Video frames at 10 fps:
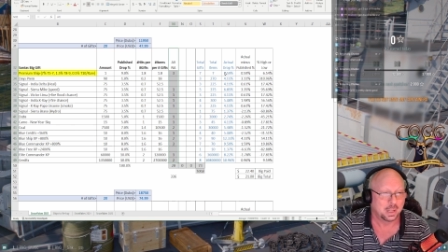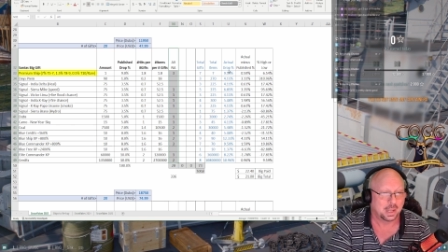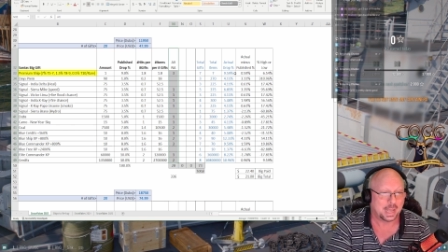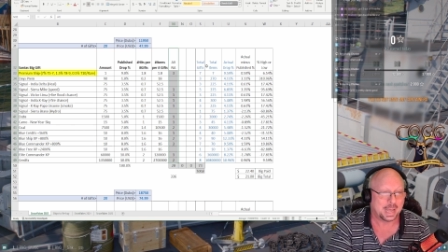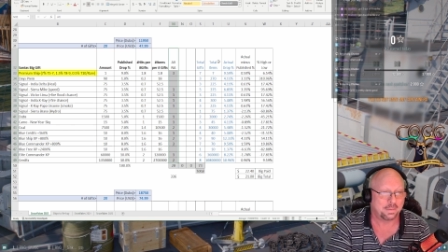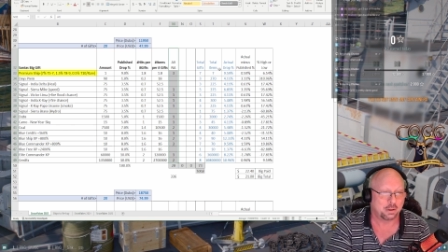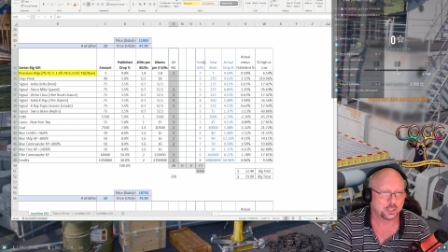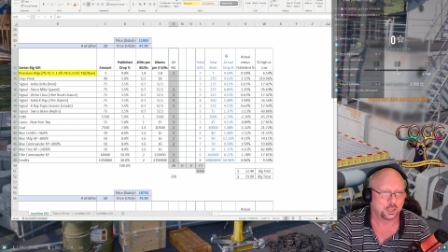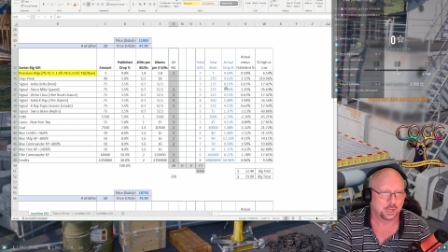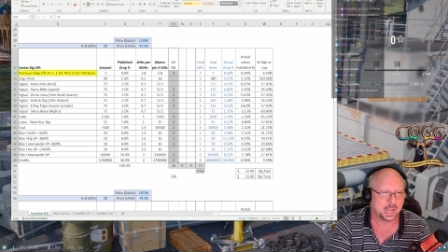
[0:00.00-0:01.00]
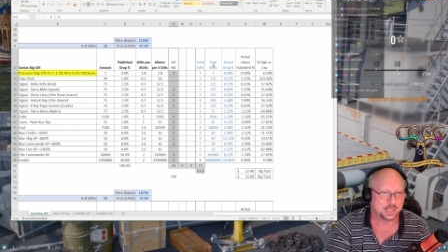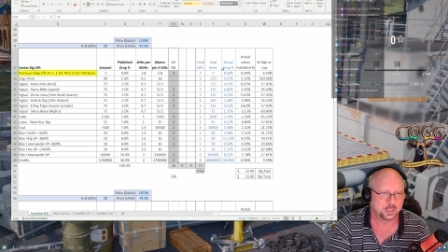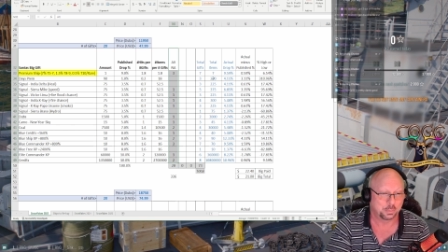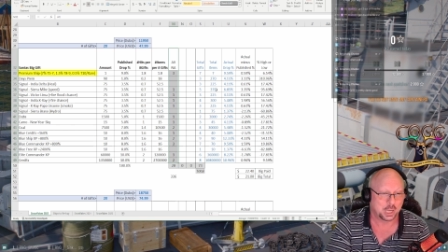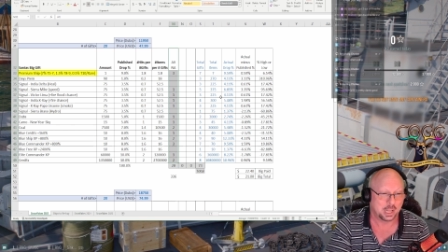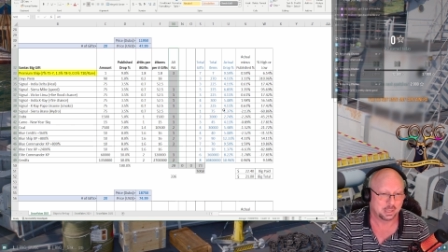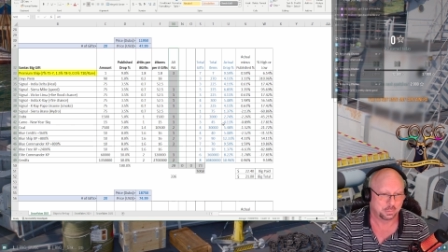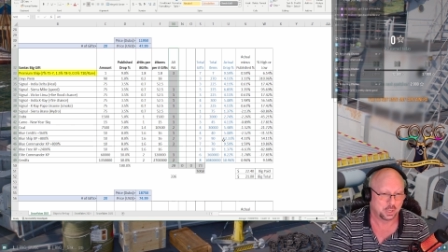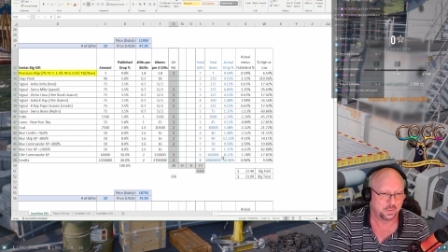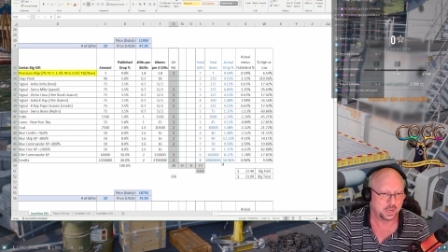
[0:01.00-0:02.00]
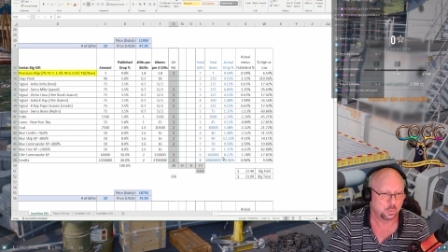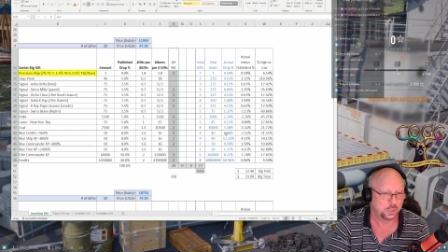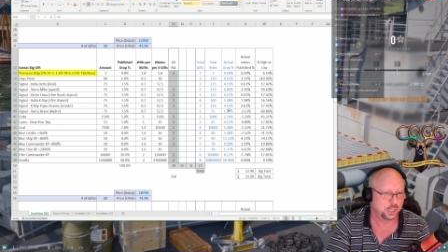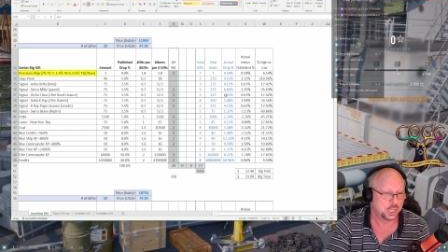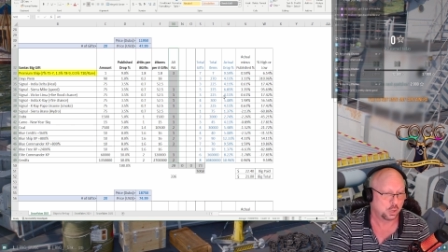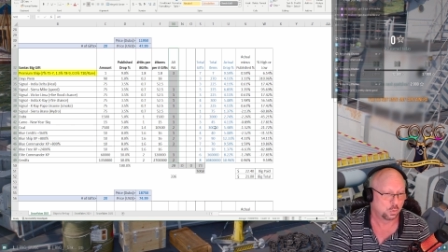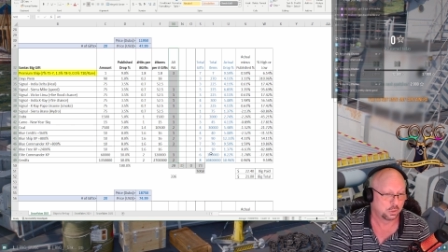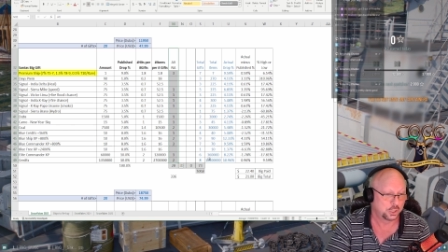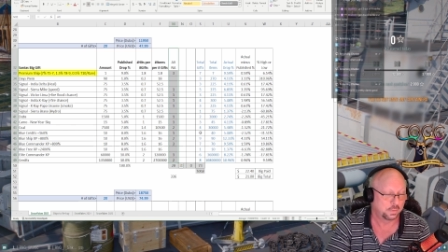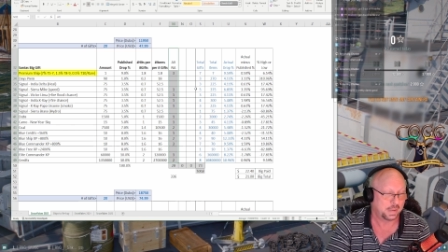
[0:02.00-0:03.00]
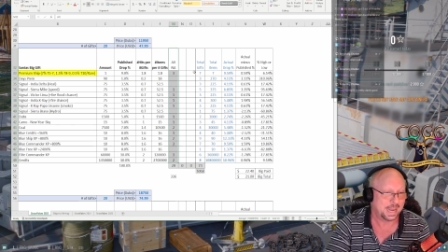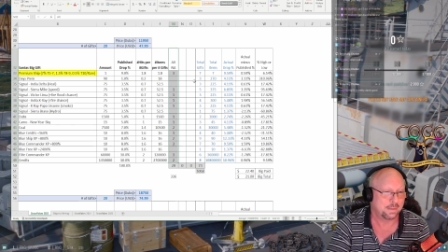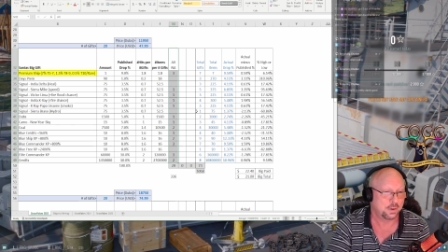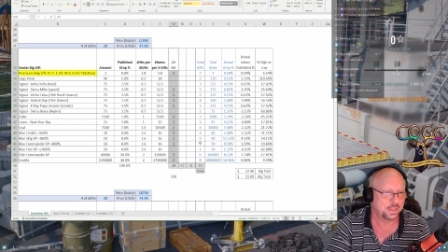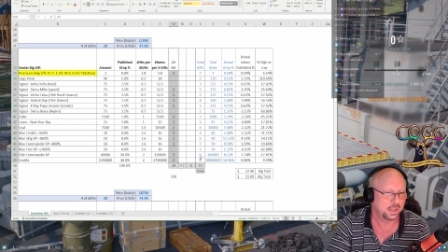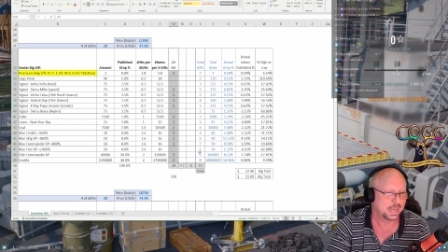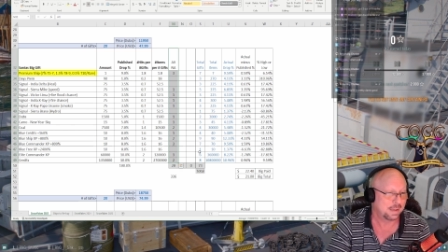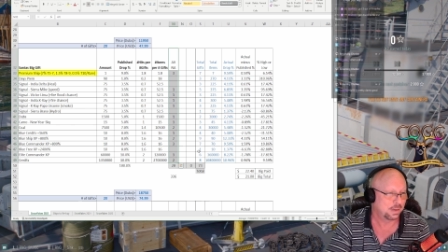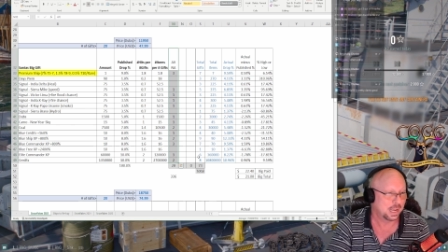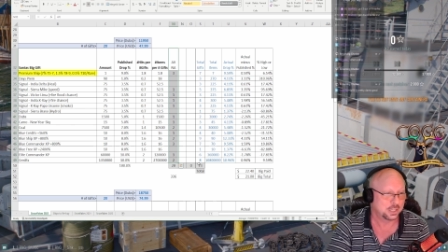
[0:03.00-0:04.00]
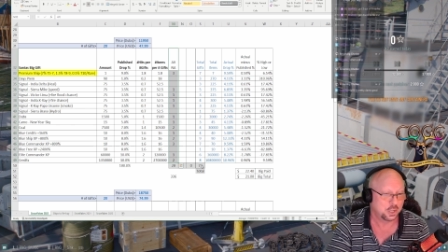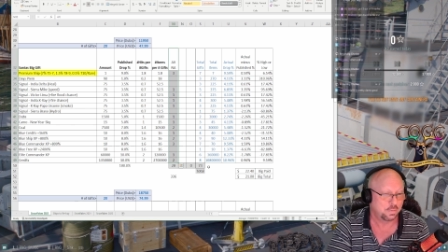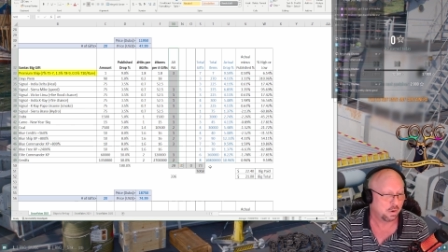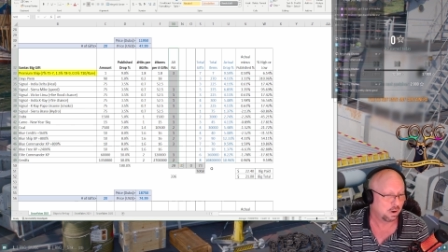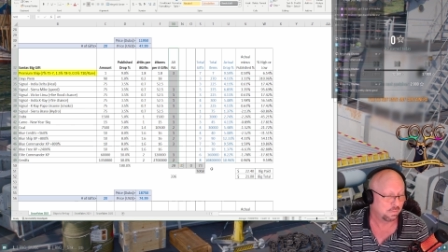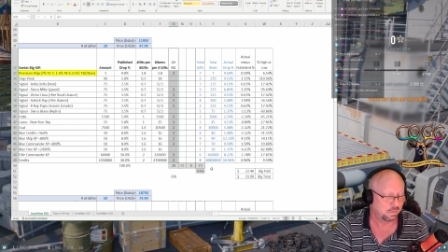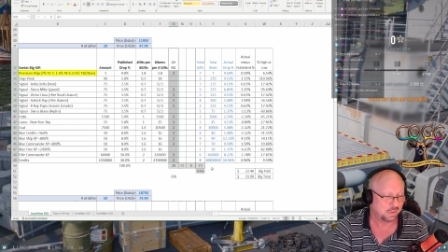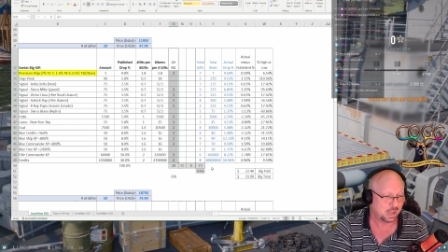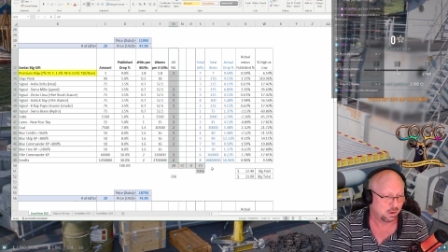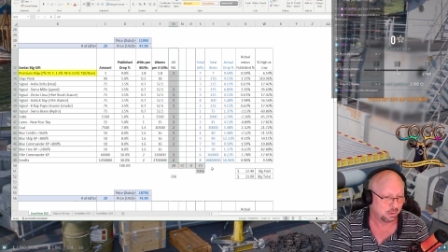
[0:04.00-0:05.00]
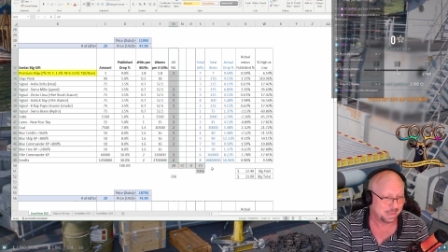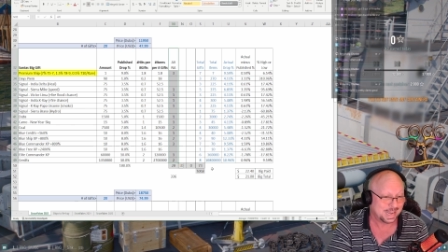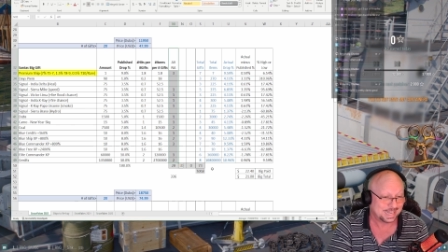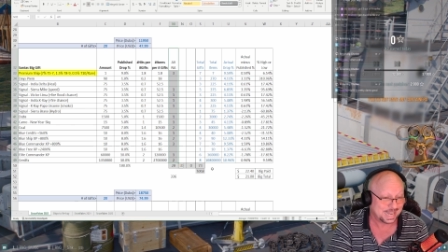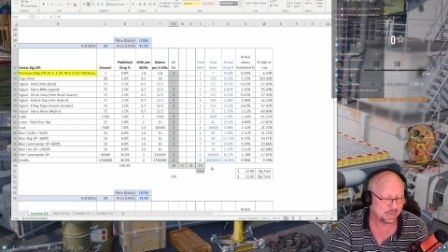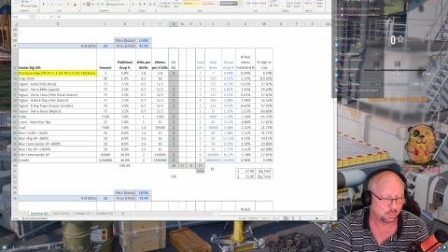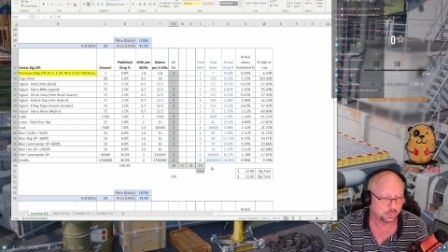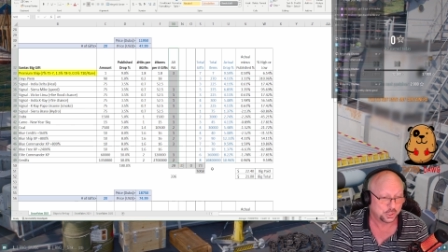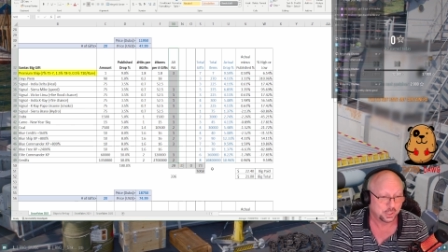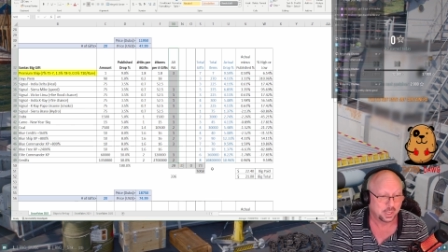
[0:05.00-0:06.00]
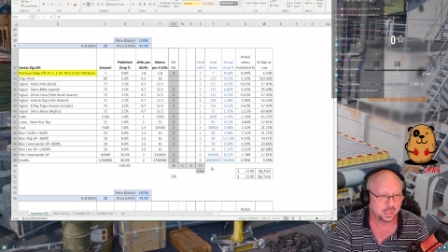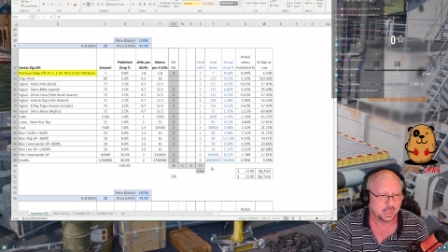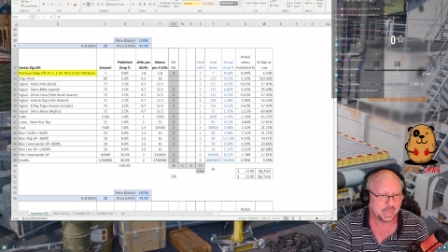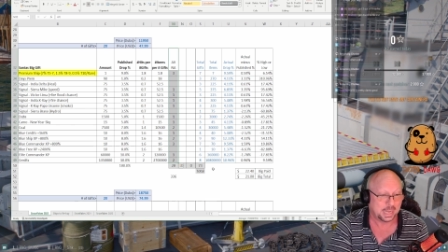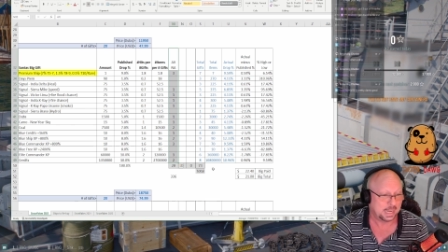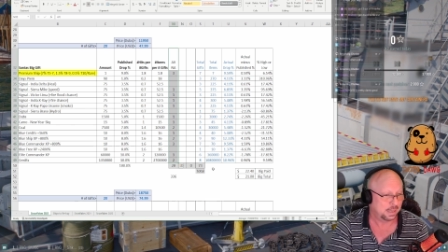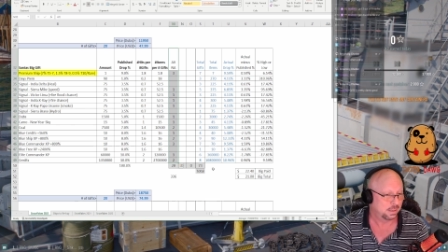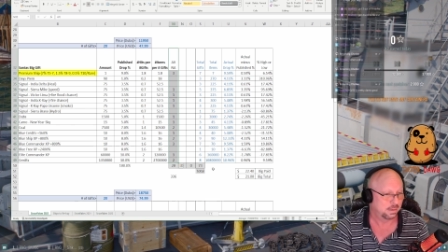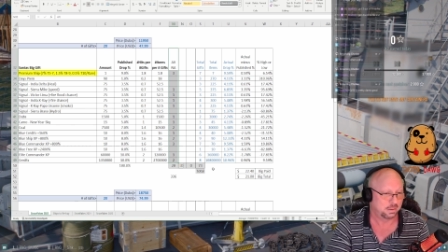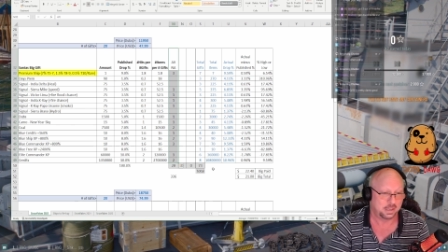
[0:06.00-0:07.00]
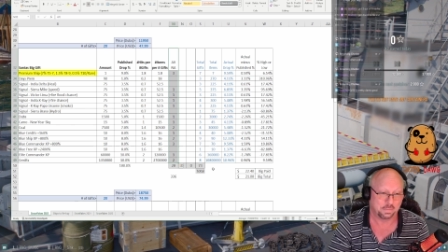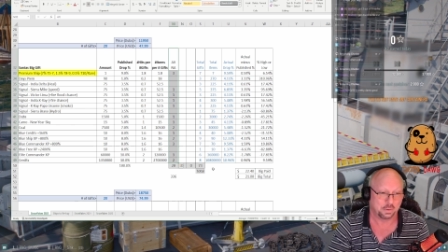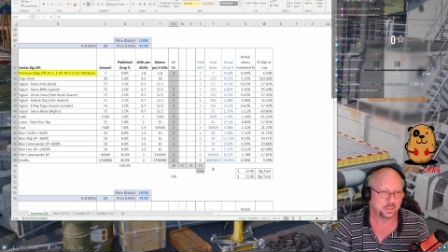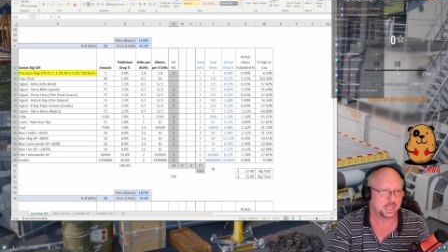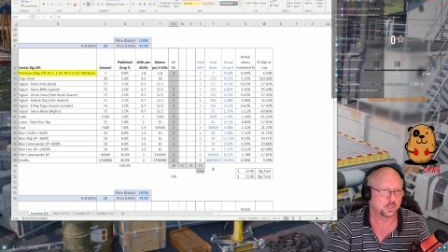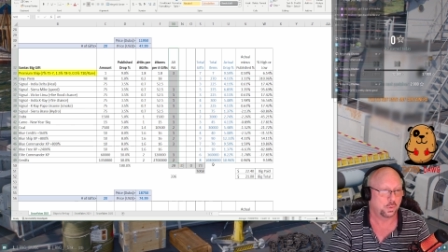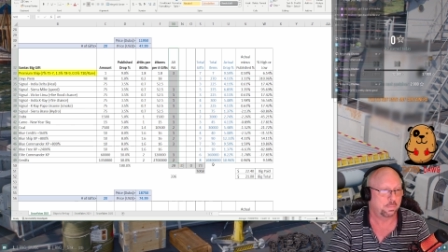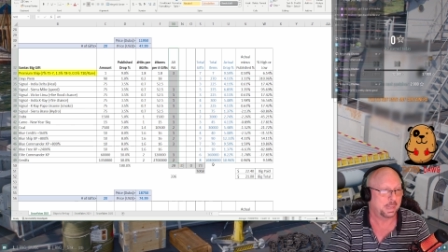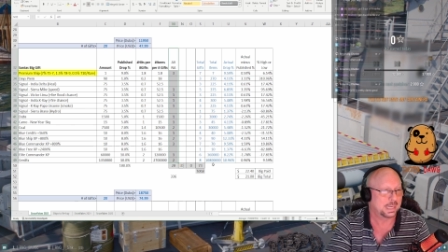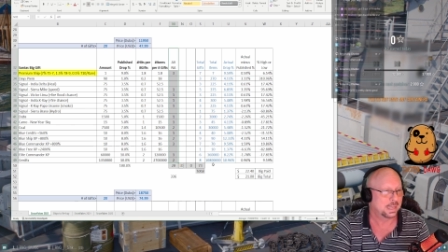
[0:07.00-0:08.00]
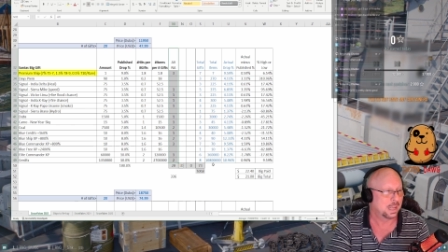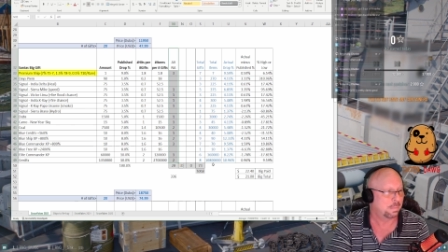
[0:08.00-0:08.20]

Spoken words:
I've also got some columns over here with the totals of everything I've got so far off of all of my accounts and different things we've picked up.